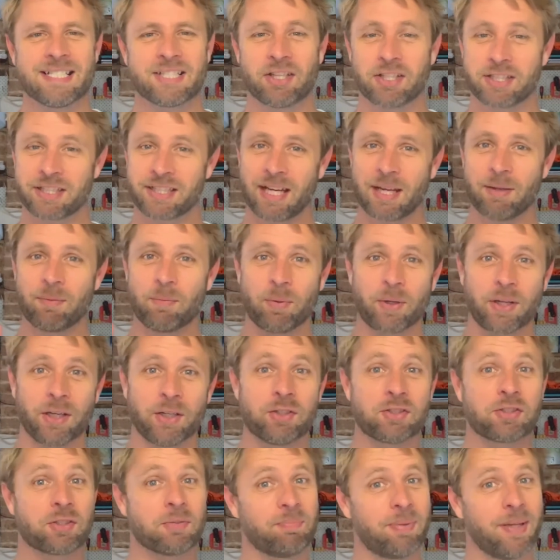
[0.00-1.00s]
So today we're going to
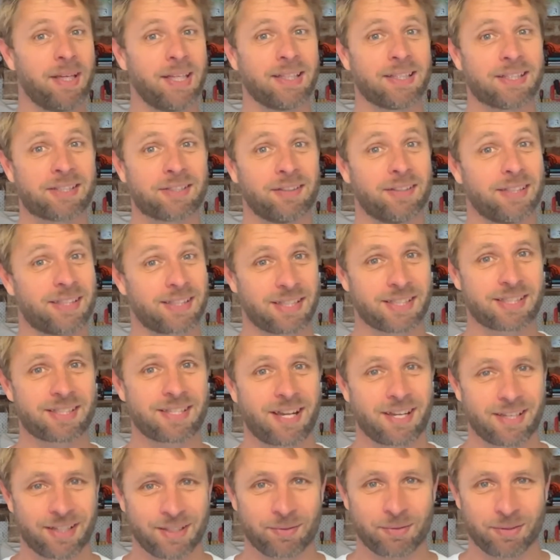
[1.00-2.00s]
do some beading, so let's get
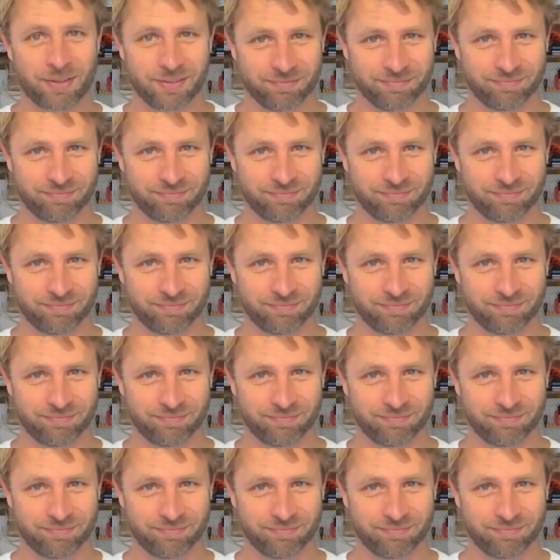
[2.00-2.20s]
stuck into it.